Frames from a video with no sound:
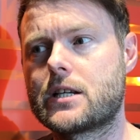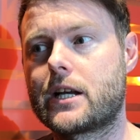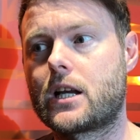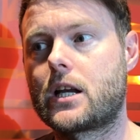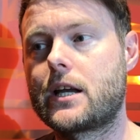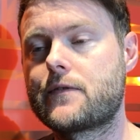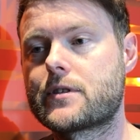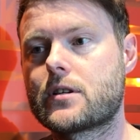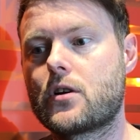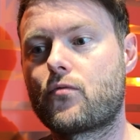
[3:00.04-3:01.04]
it
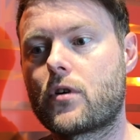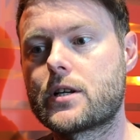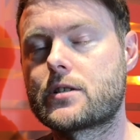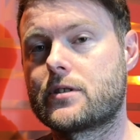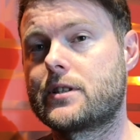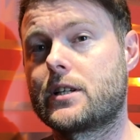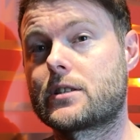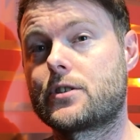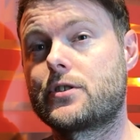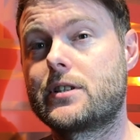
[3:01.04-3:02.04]
gives a writer, I think,
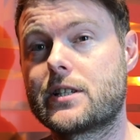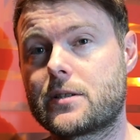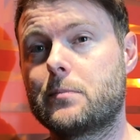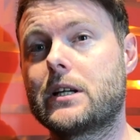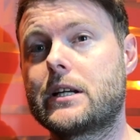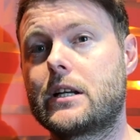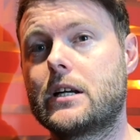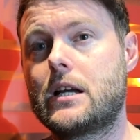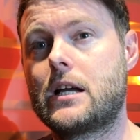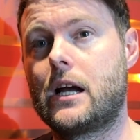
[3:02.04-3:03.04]
such discipline
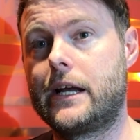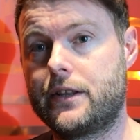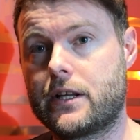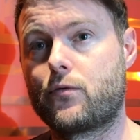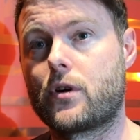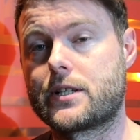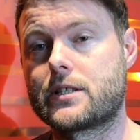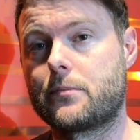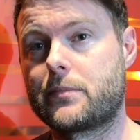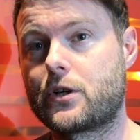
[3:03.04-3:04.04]
in their
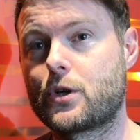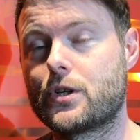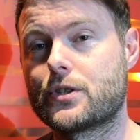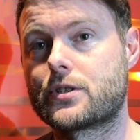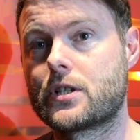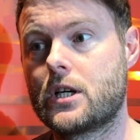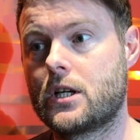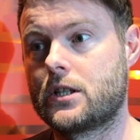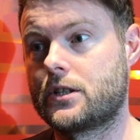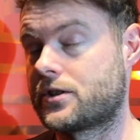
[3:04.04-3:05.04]
writing, because
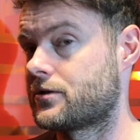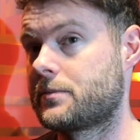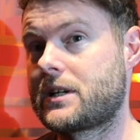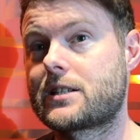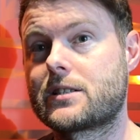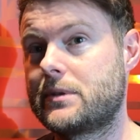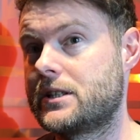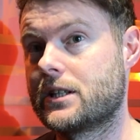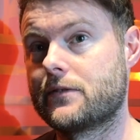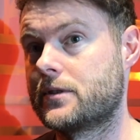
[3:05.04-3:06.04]
the script has to be
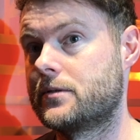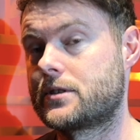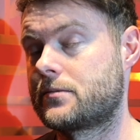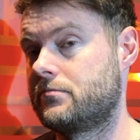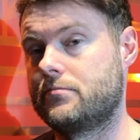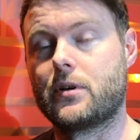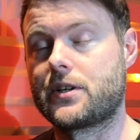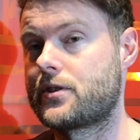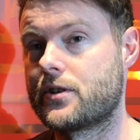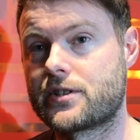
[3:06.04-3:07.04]
delivered by
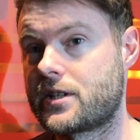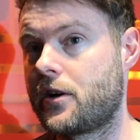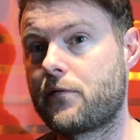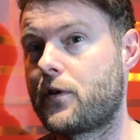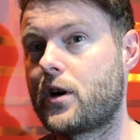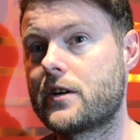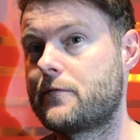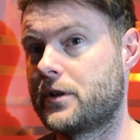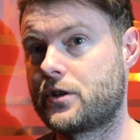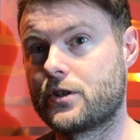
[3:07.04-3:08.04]
Thursday at 5,
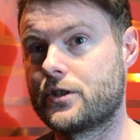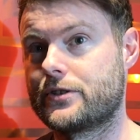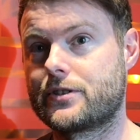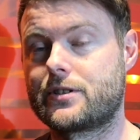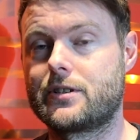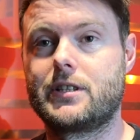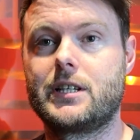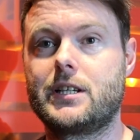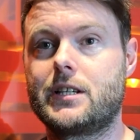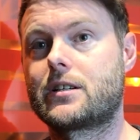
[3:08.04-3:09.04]
because
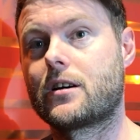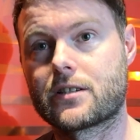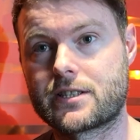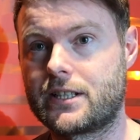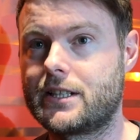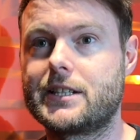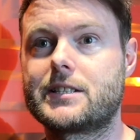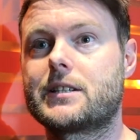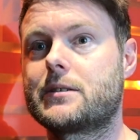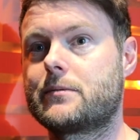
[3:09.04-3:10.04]
the casting need
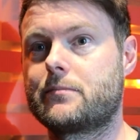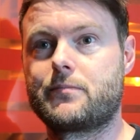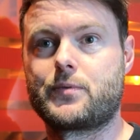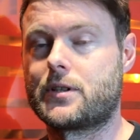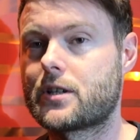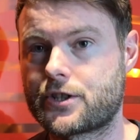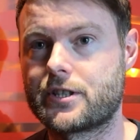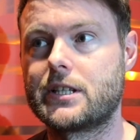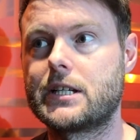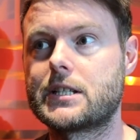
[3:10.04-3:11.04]
it,
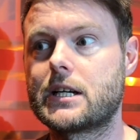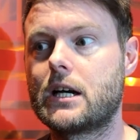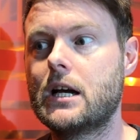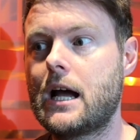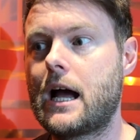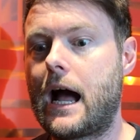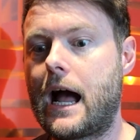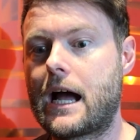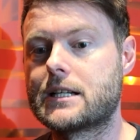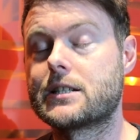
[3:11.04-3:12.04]
production need it,
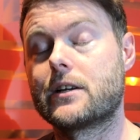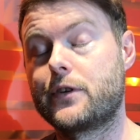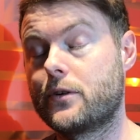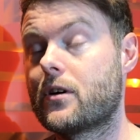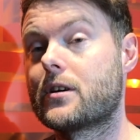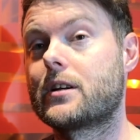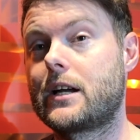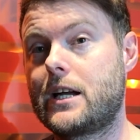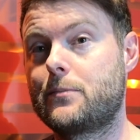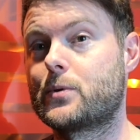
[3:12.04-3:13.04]
and if you aren't
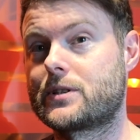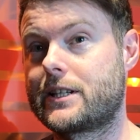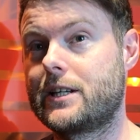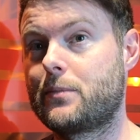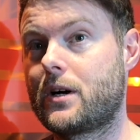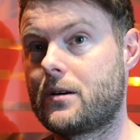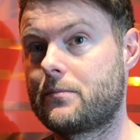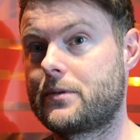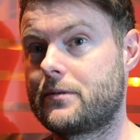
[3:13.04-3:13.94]
able to keep up,